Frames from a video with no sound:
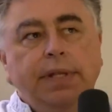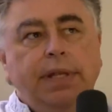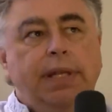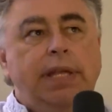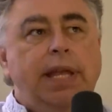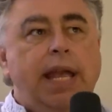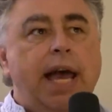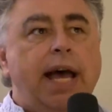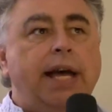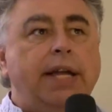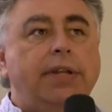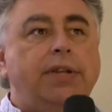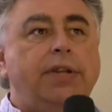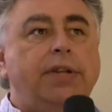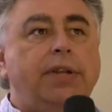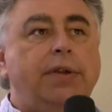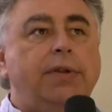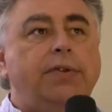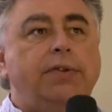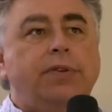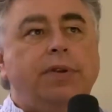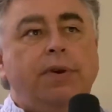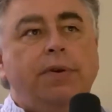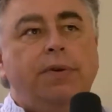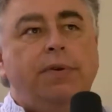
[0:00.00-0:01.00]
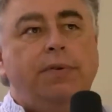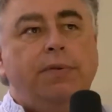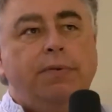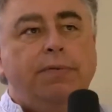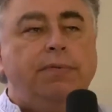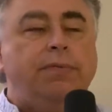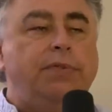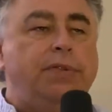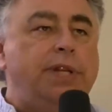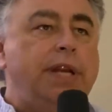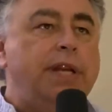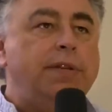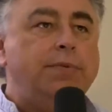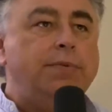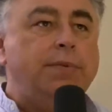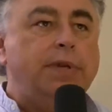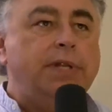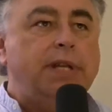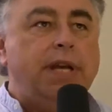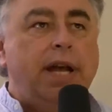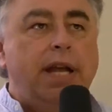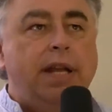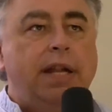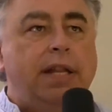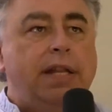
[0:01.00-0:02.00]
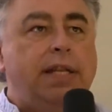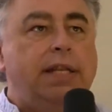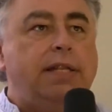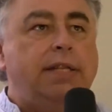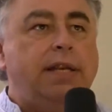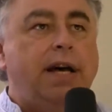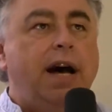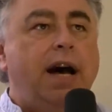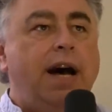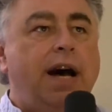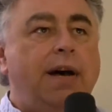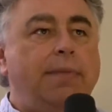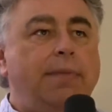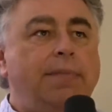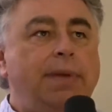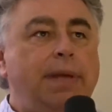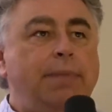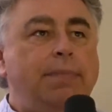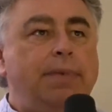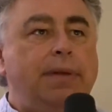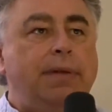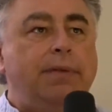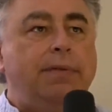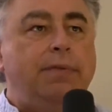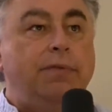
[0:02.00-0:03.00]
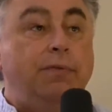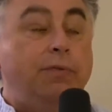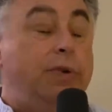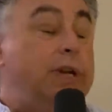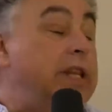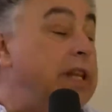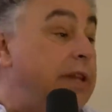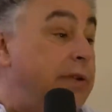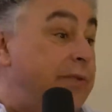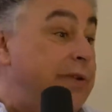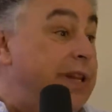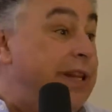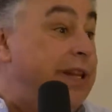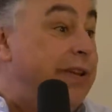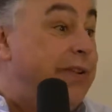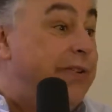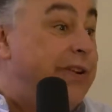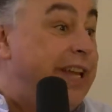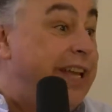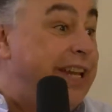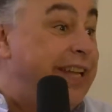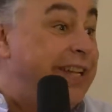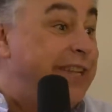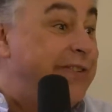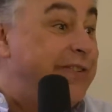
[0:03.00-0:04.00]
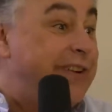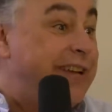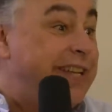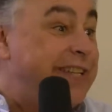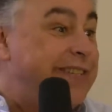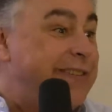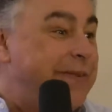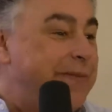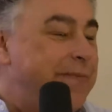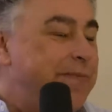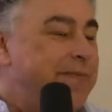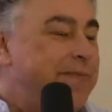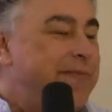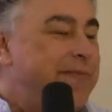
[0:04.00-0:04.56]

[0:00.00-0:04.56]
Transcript: Yeah. So chess was kind of this hobby, but really, really great interest.